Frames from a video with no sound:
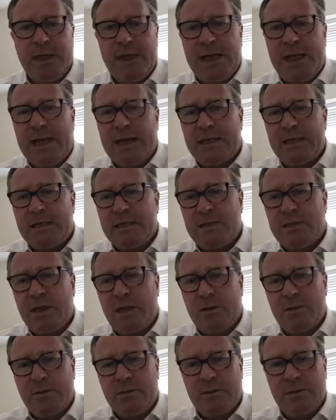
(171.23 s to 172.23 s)
and a
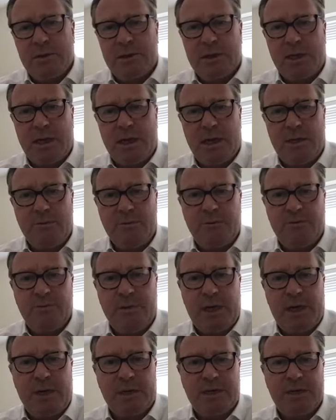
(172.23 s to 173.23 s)
total time of
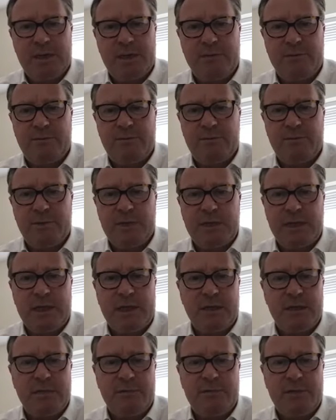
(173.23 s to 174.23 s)
marketing from start
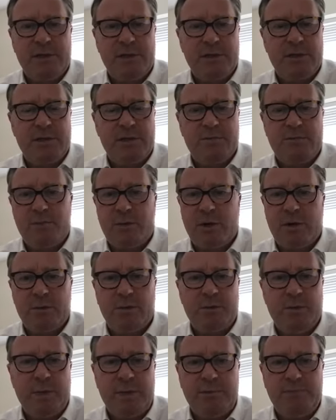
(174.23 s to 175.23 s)
to finish of
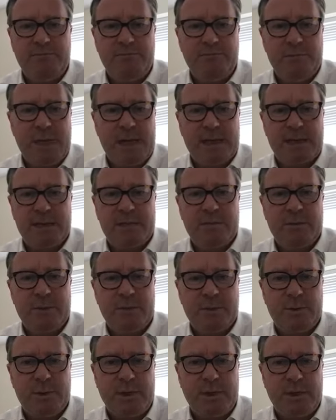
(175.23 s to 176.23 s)
probably maximum
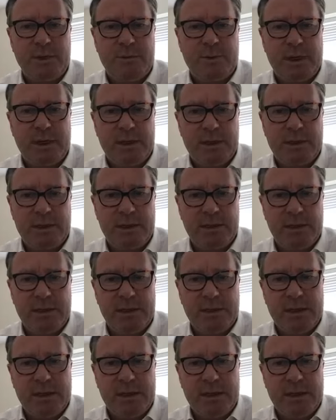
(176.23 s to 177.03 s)
20 weeks.